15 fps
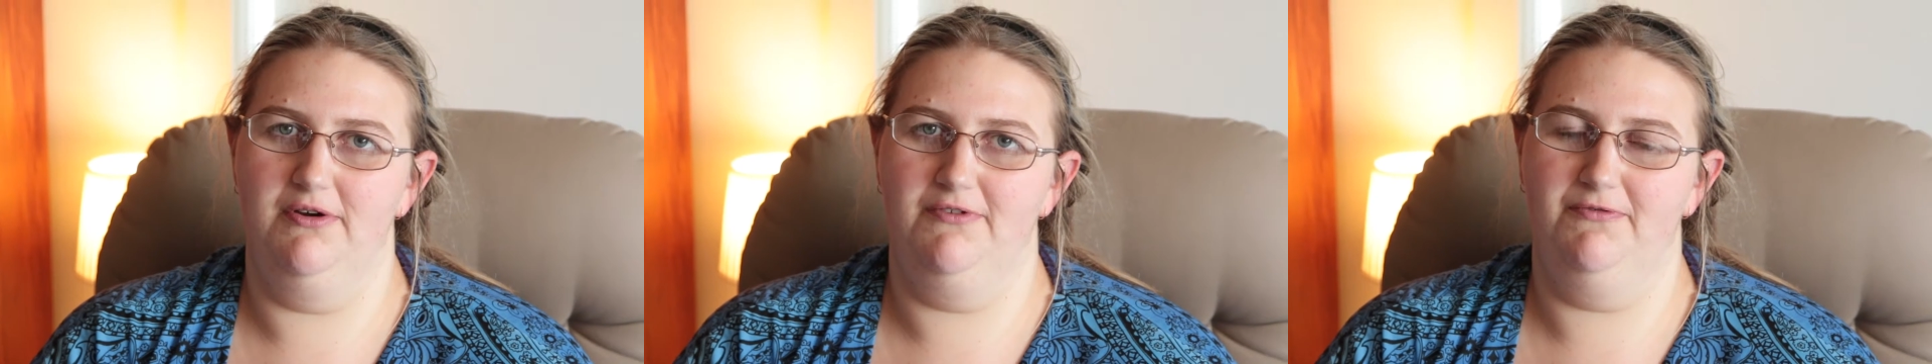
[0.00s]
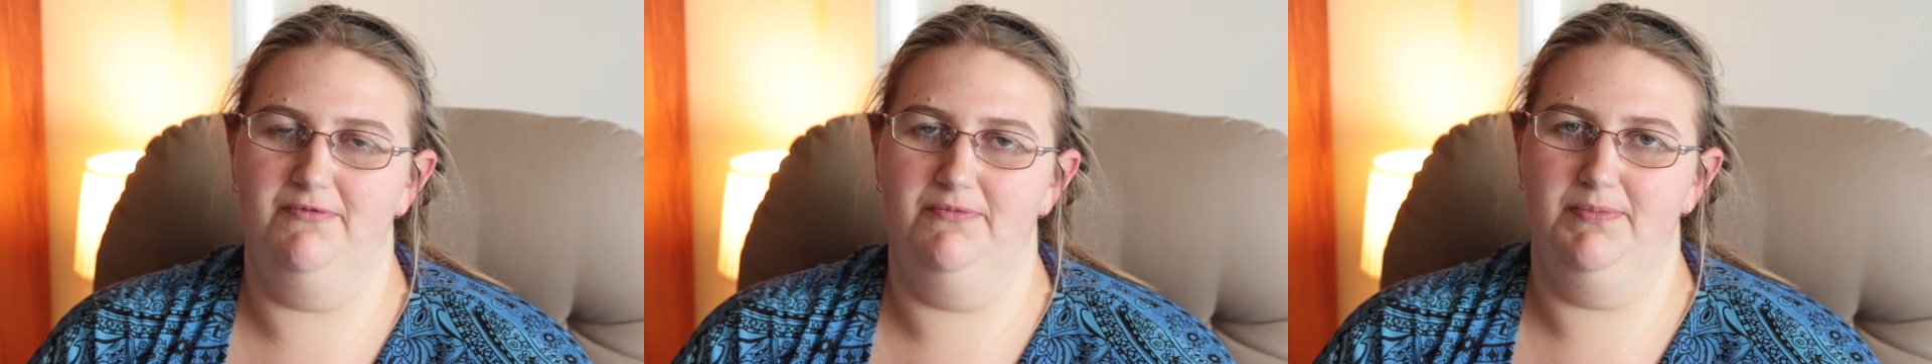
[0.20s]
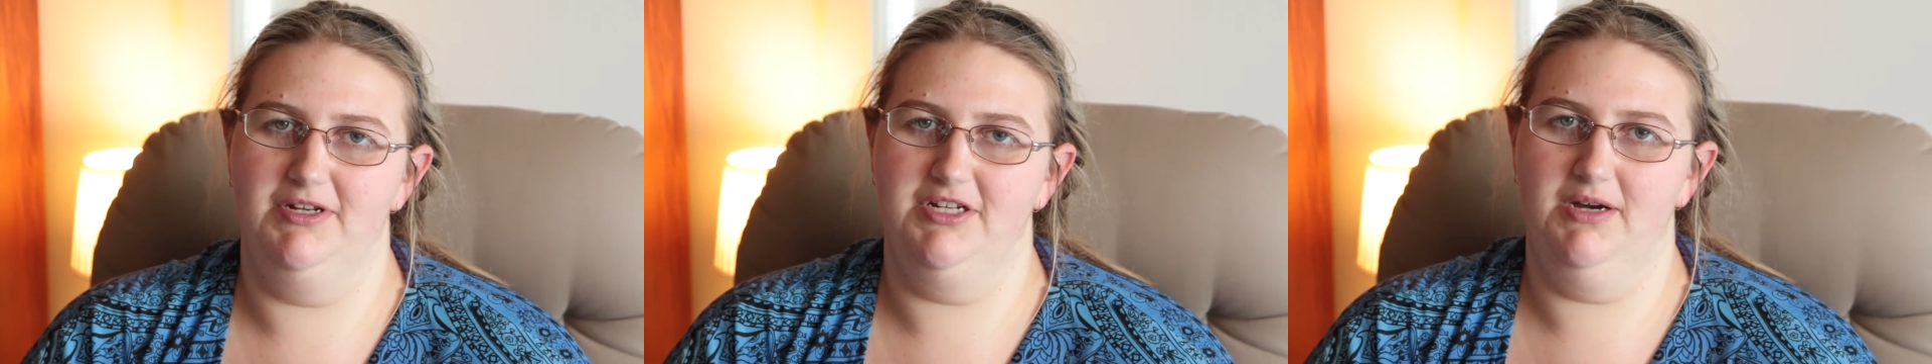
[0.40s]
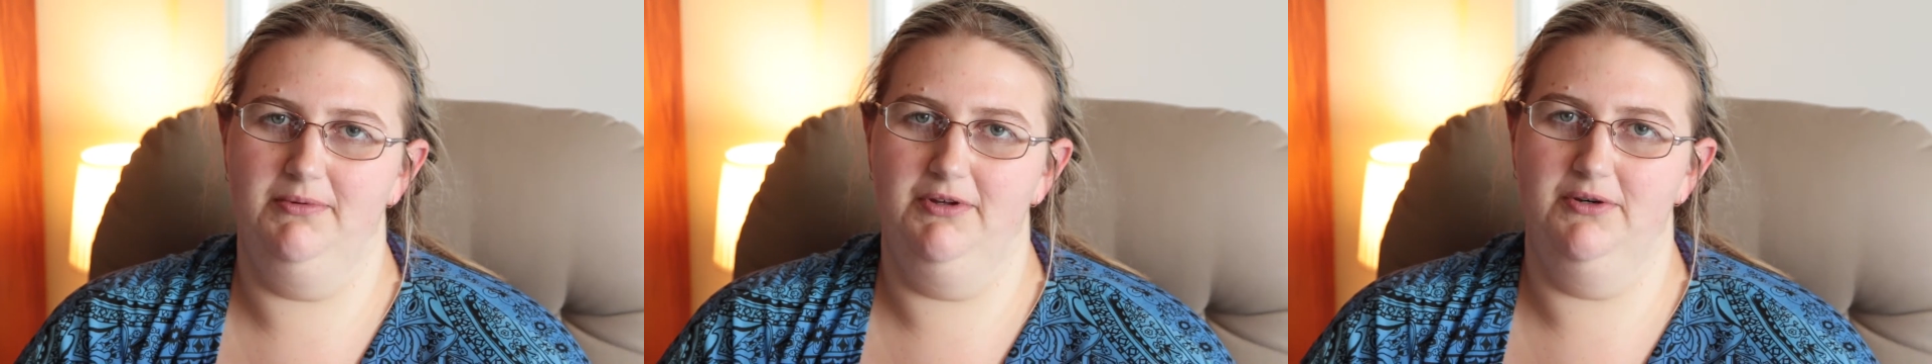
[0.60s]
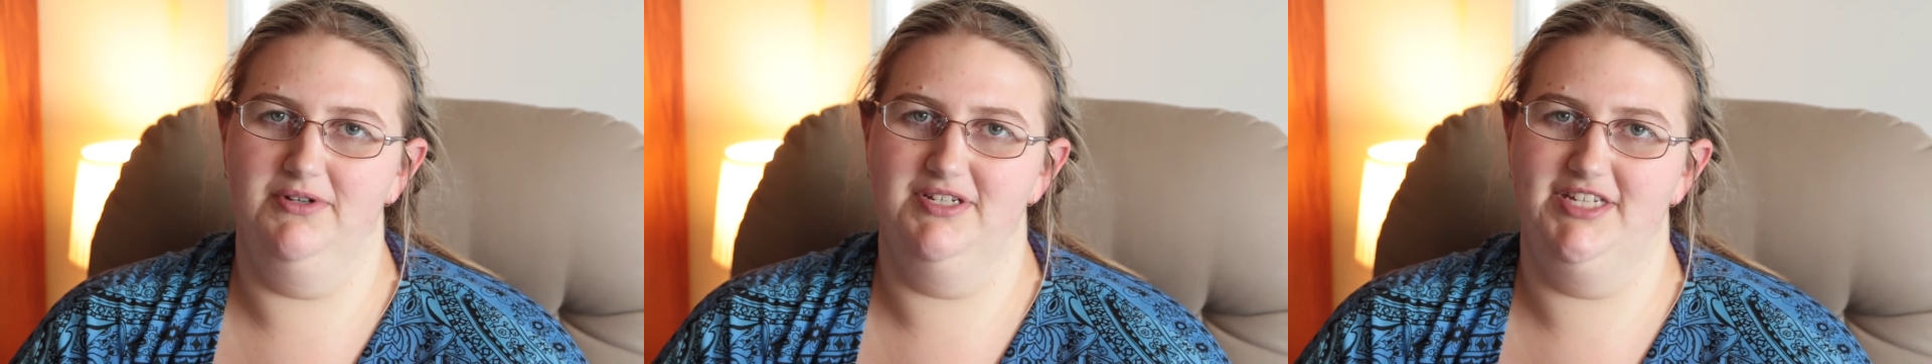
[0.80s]
If Big
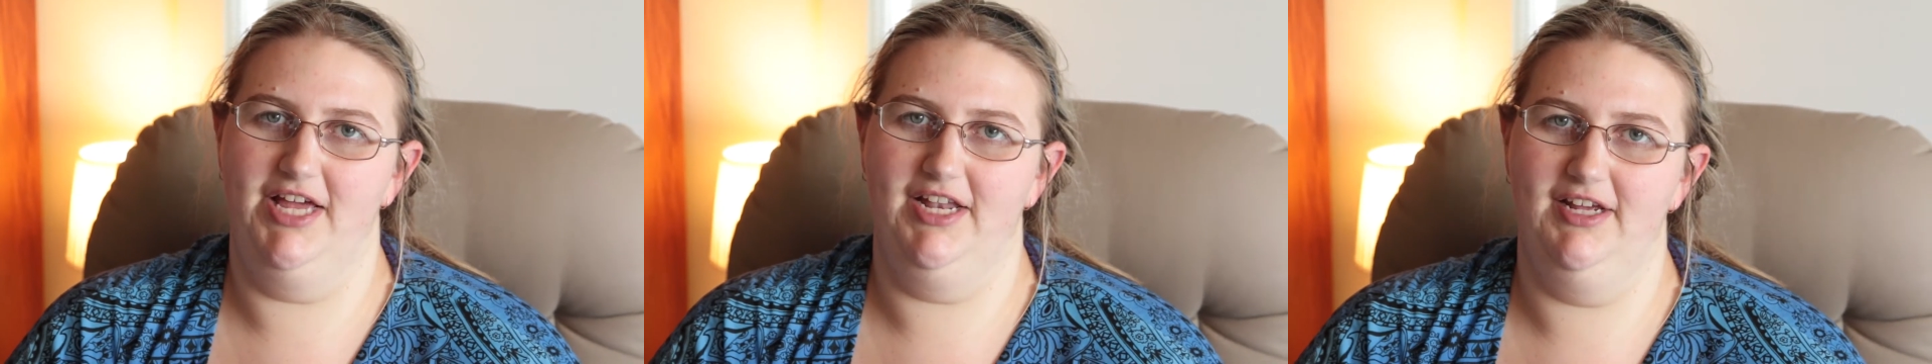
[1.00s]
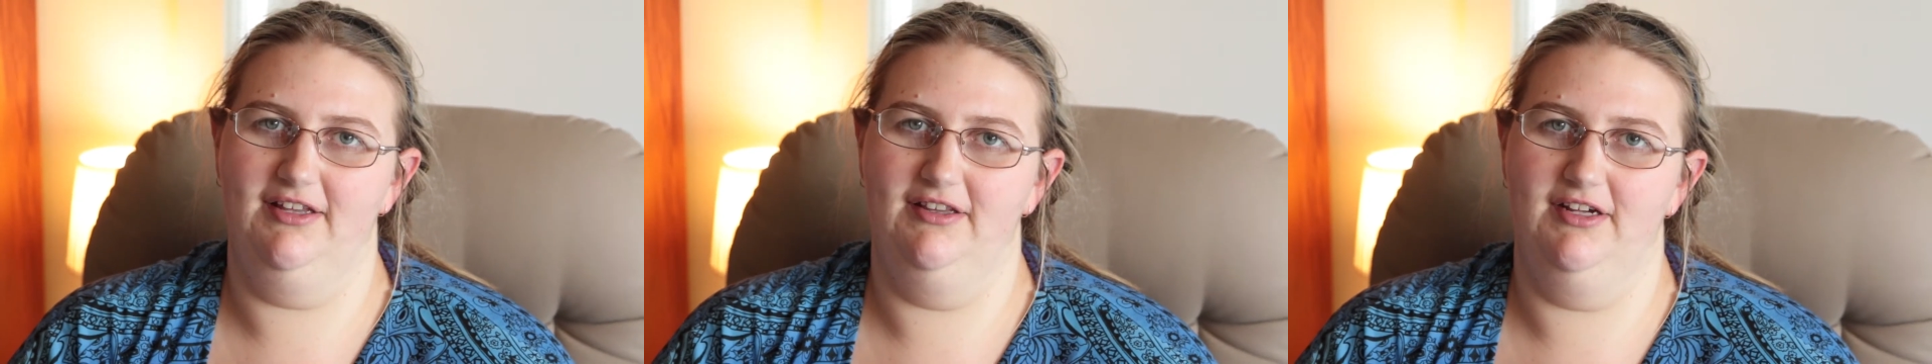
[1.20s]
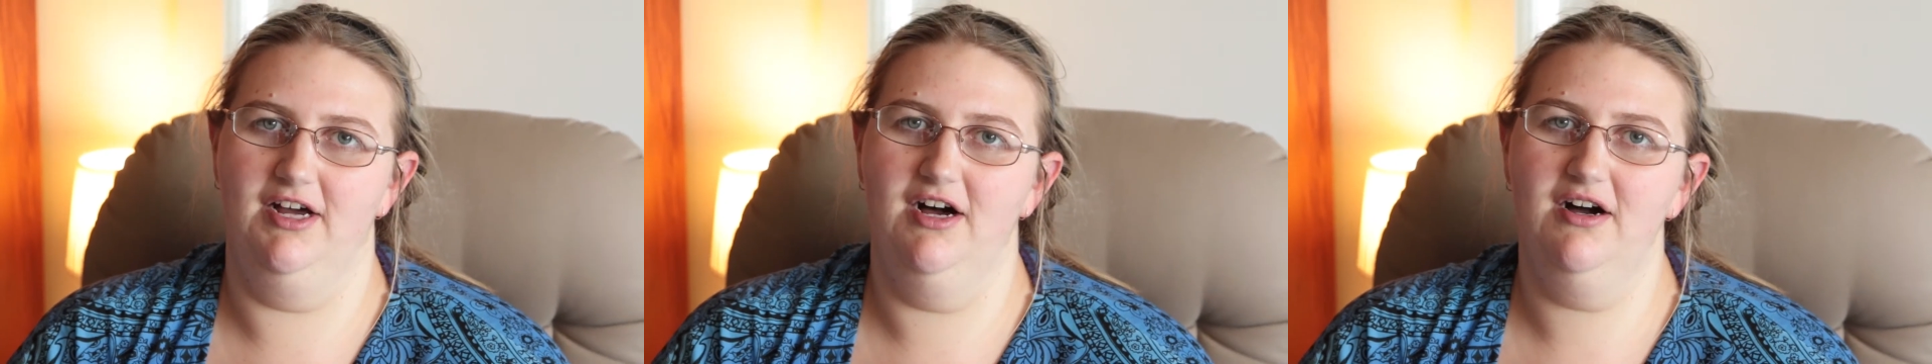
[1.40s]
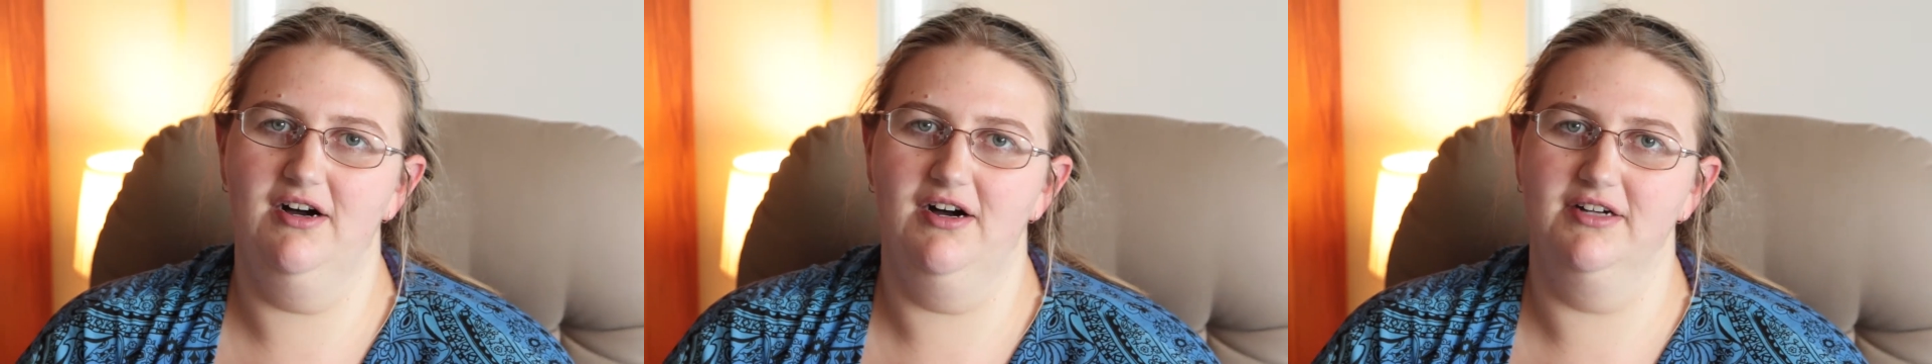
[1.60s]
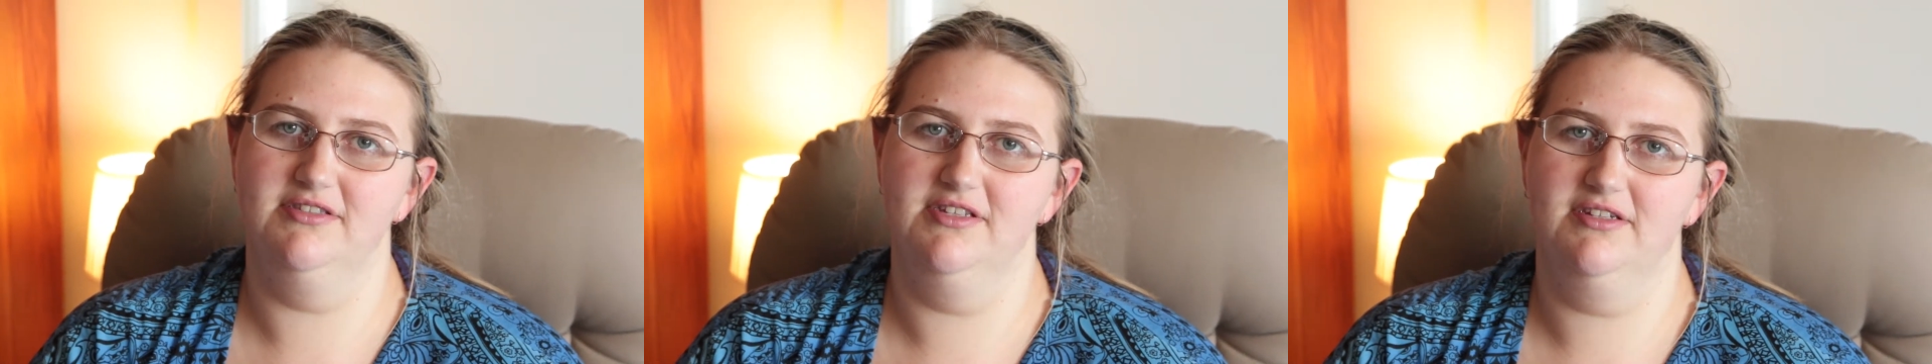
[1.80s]
W was selling the
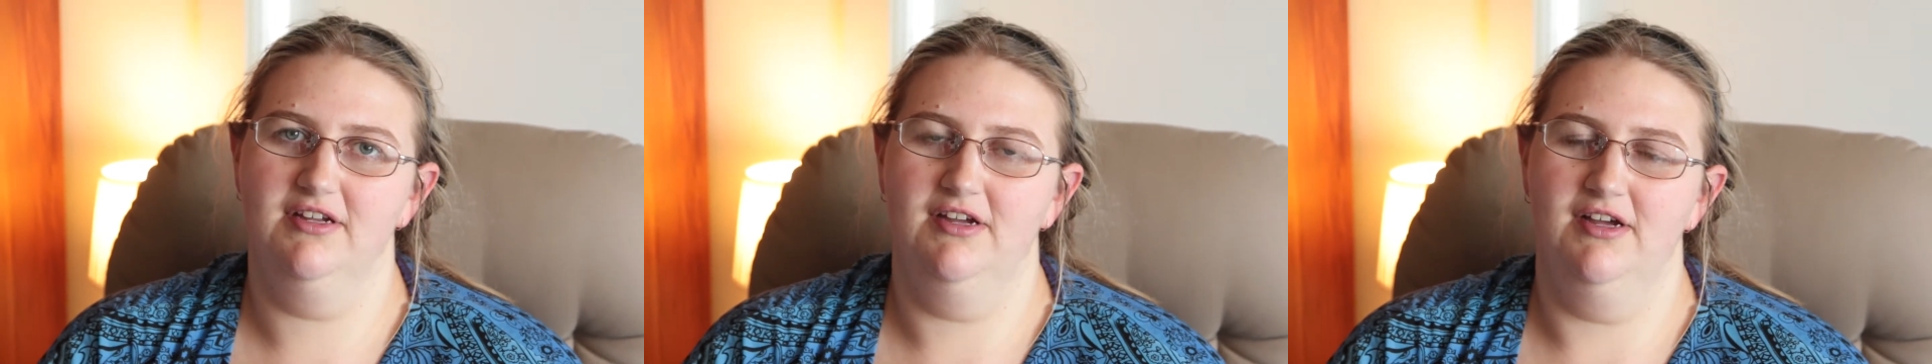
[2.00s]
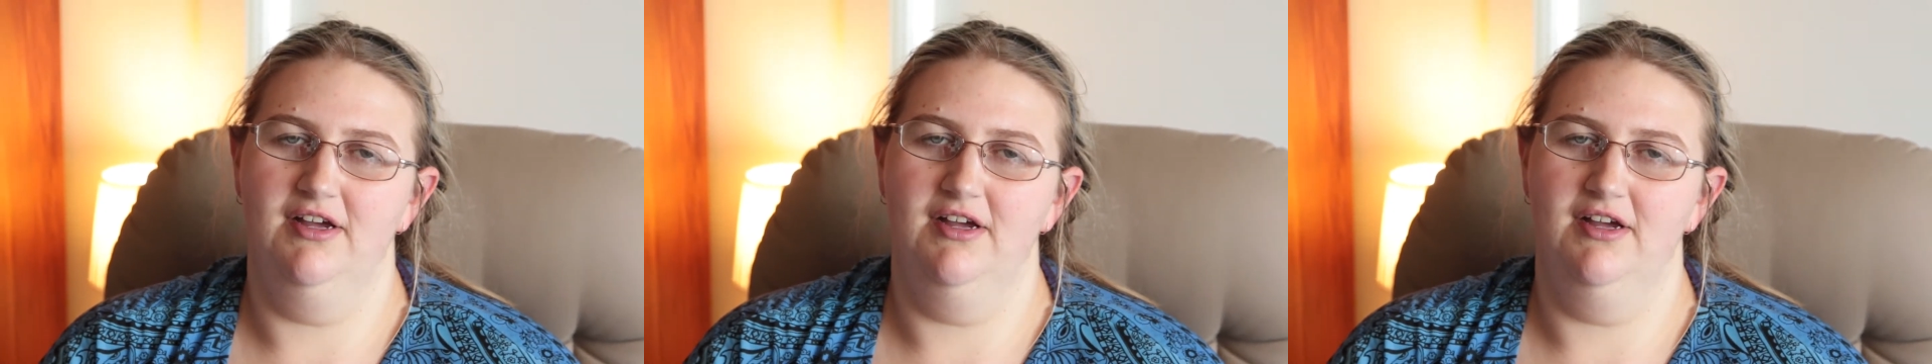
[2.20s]
cards,